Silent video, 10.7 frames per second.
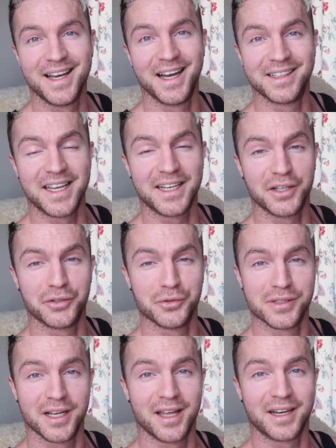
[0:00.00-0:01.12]
I think there
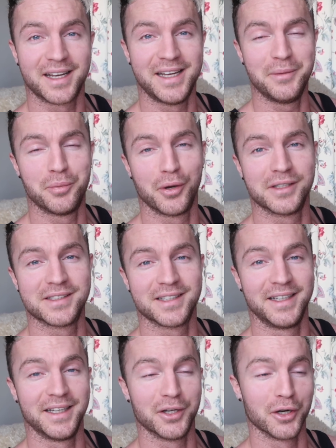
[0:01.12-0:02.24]
was a lot of key points
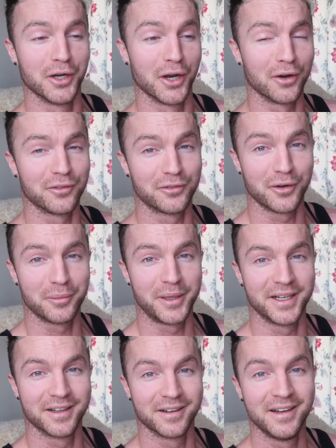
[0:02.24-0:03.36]
that you could learn from
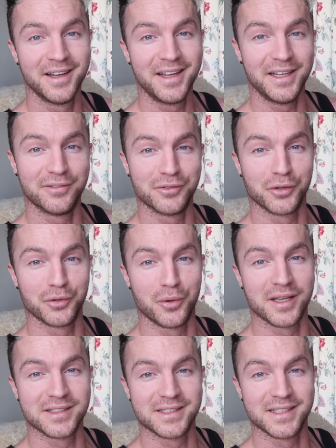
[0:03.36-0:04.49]
here, even though there
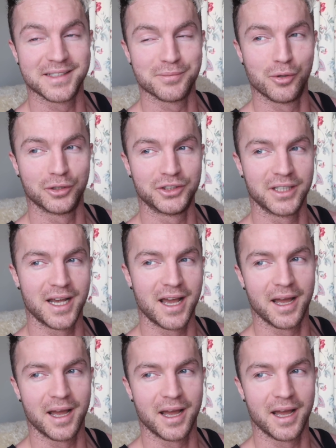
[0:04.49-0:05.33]
wasn't as much